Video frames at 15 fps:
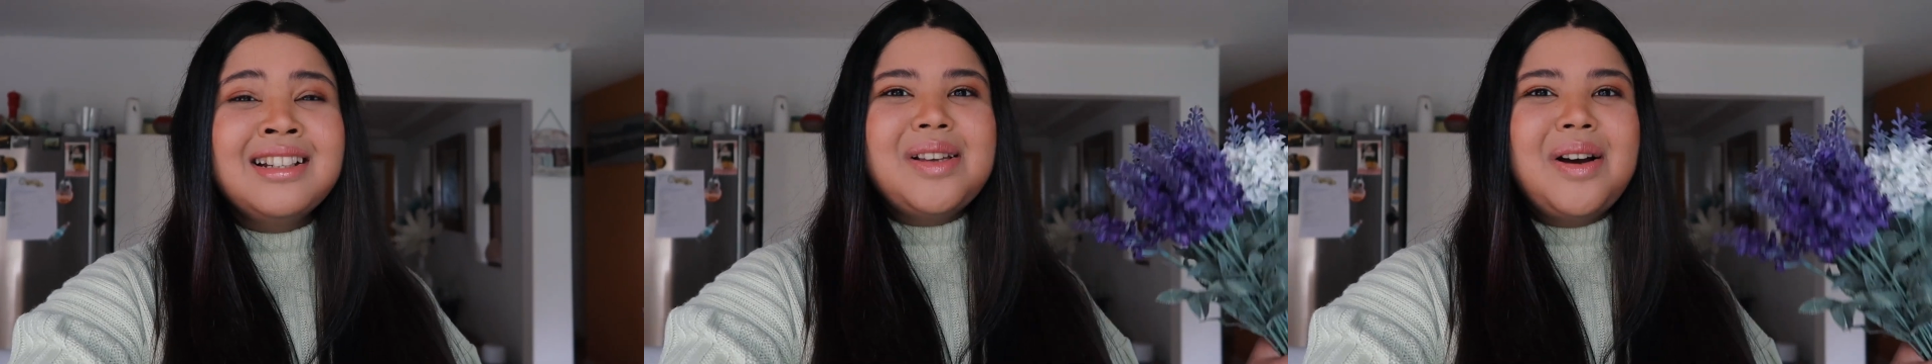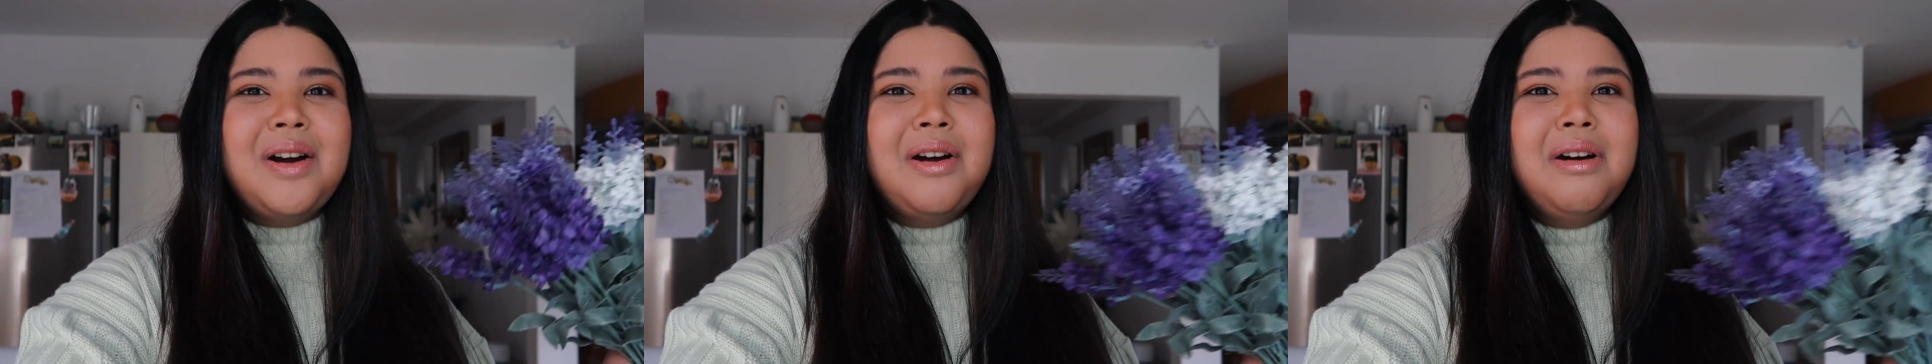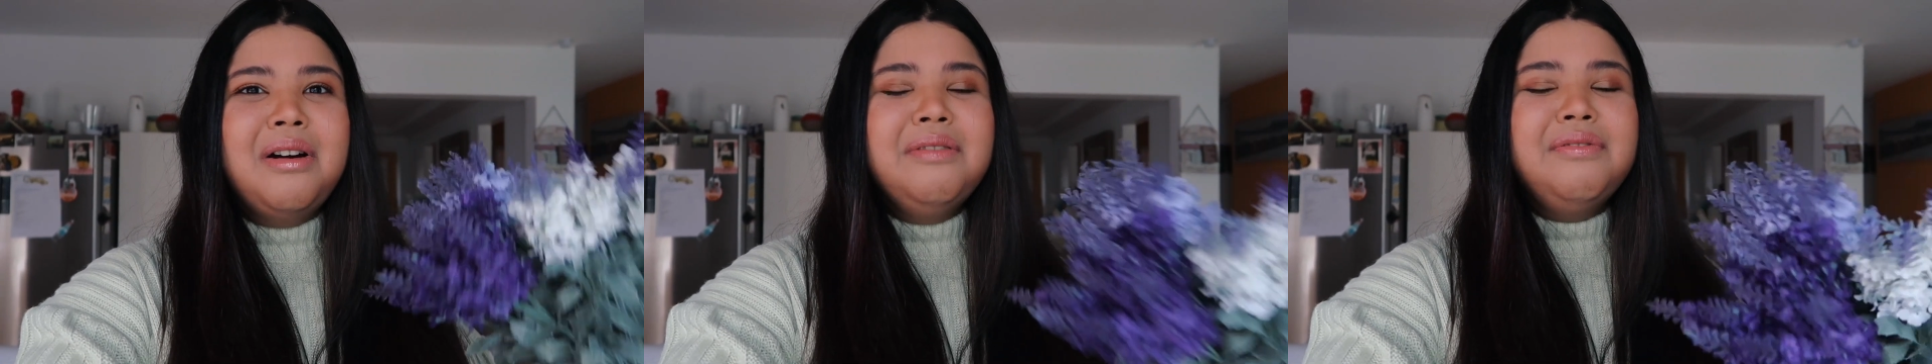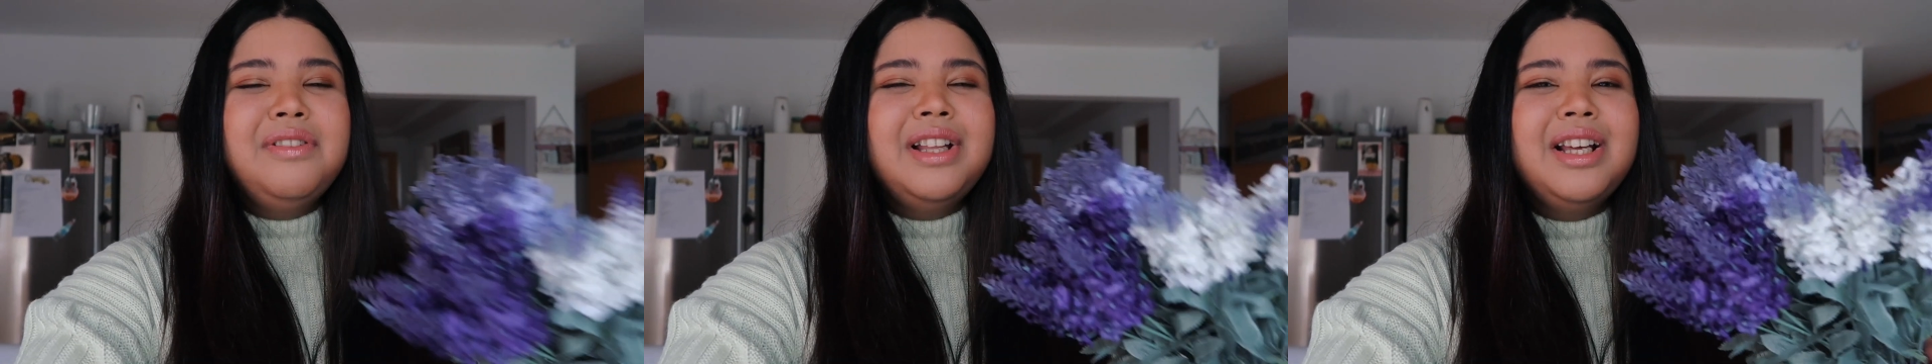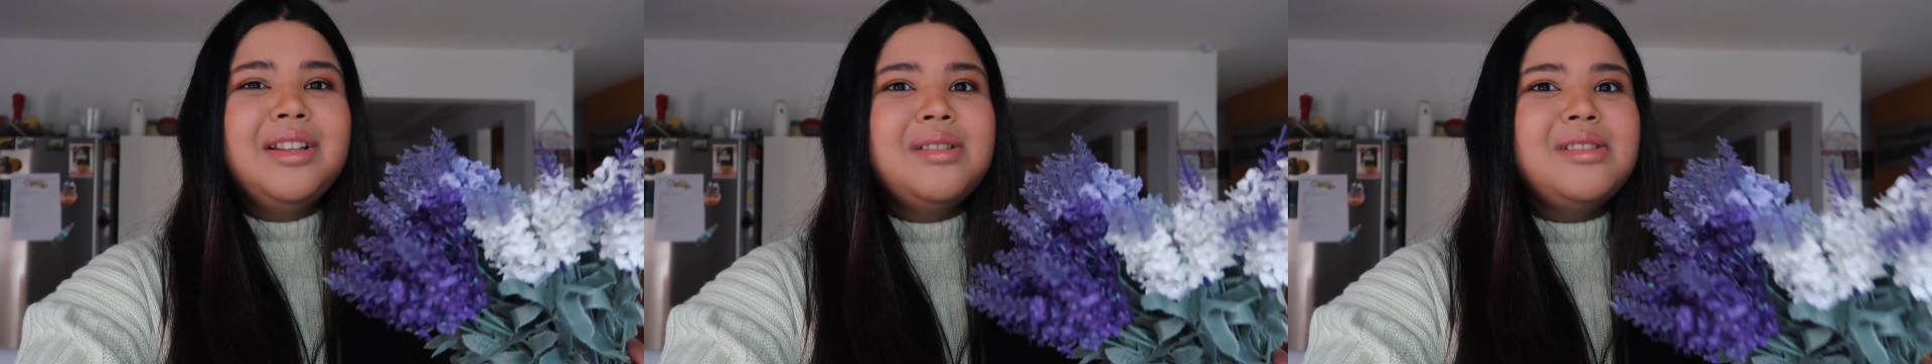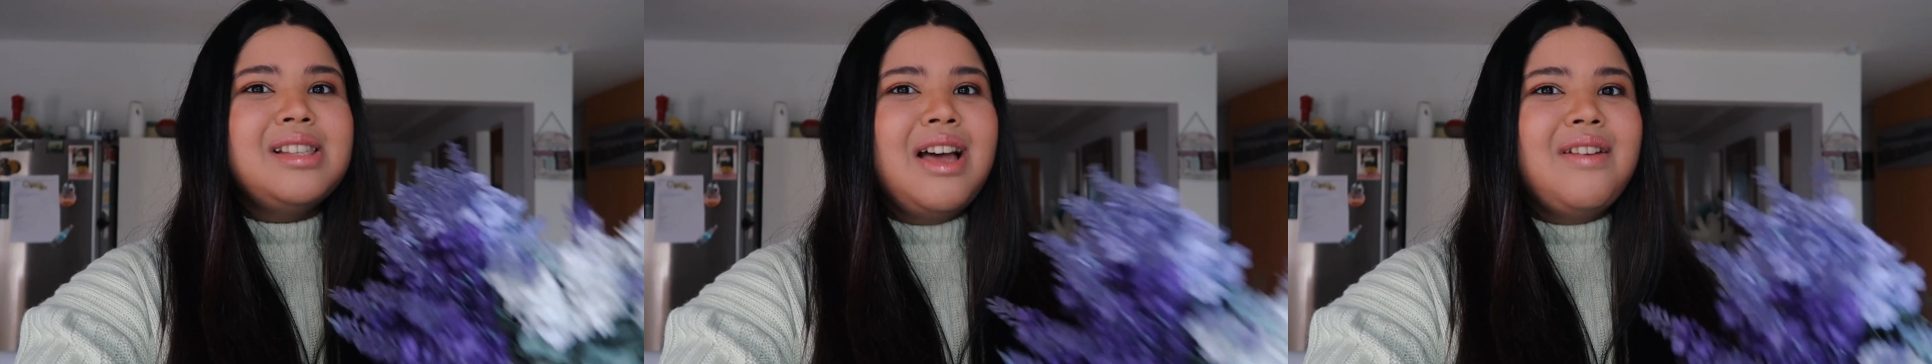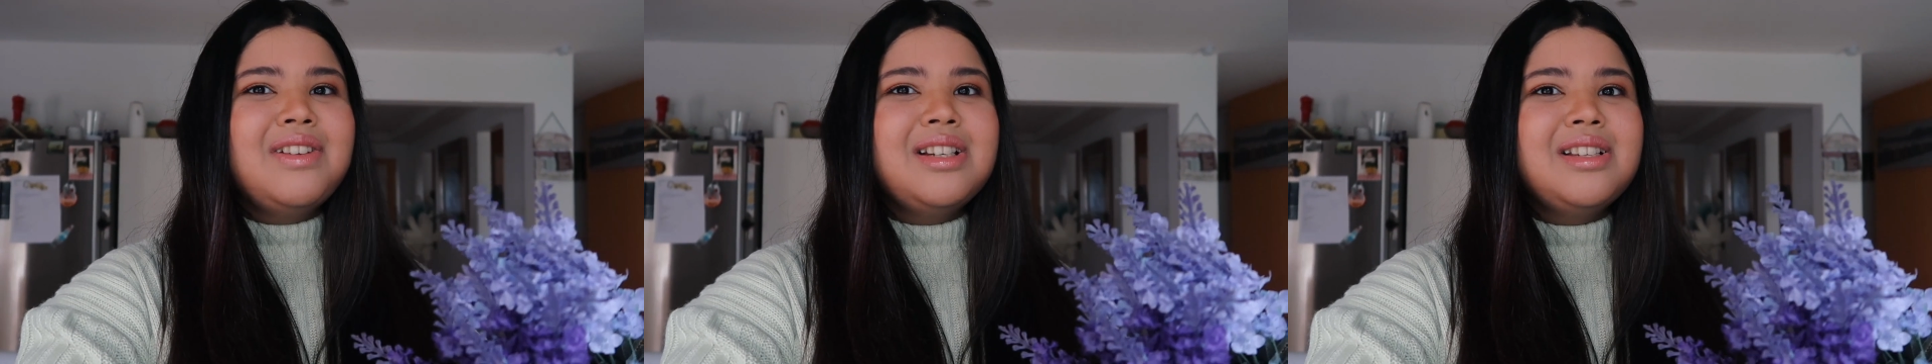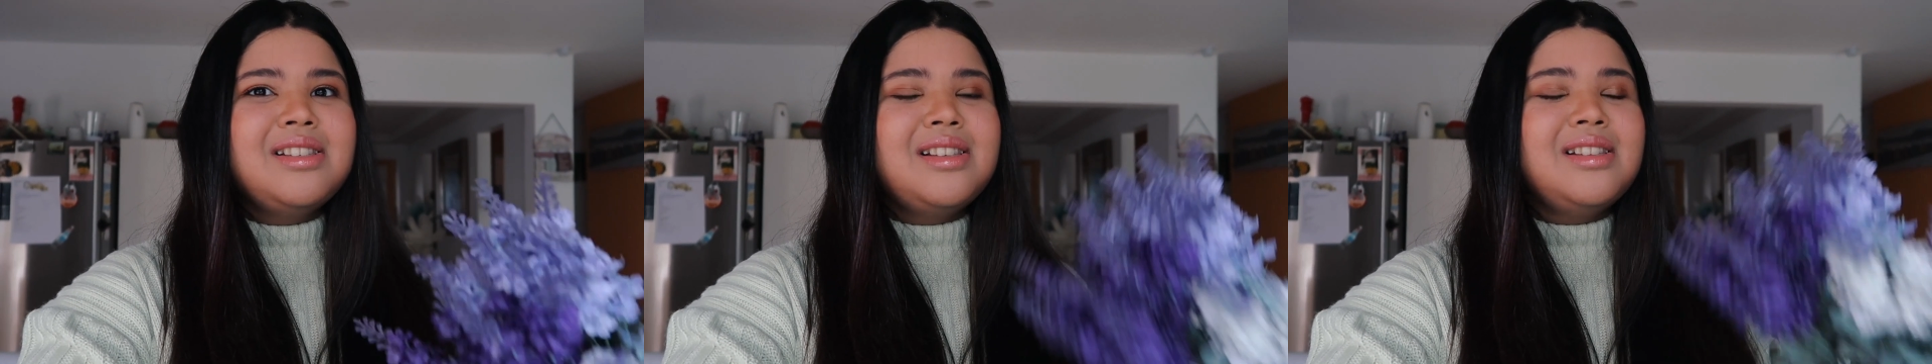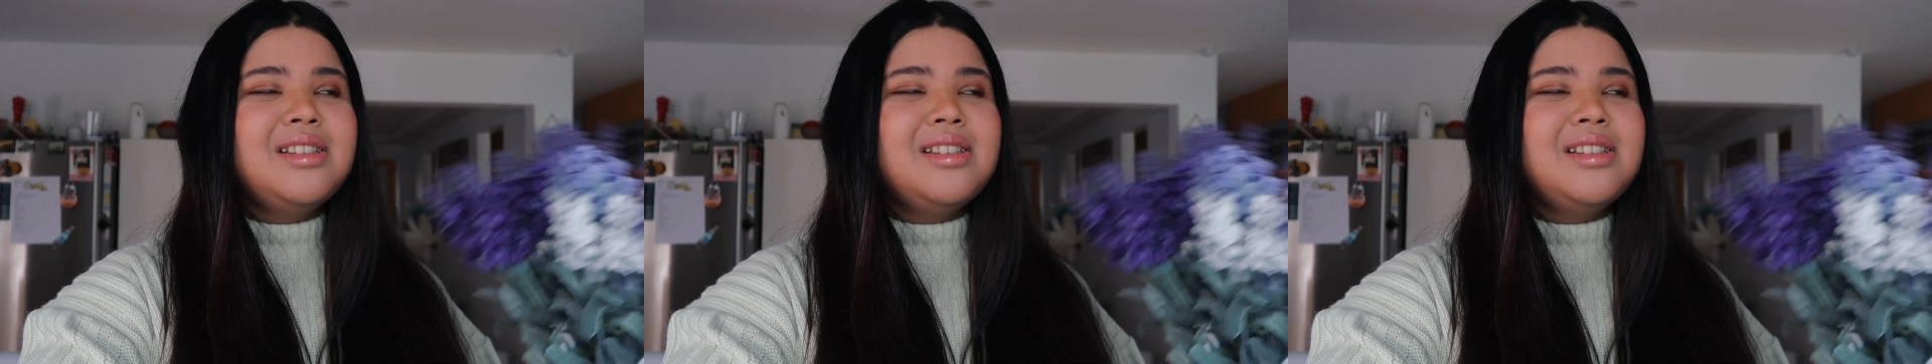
so hopefully those lavenders are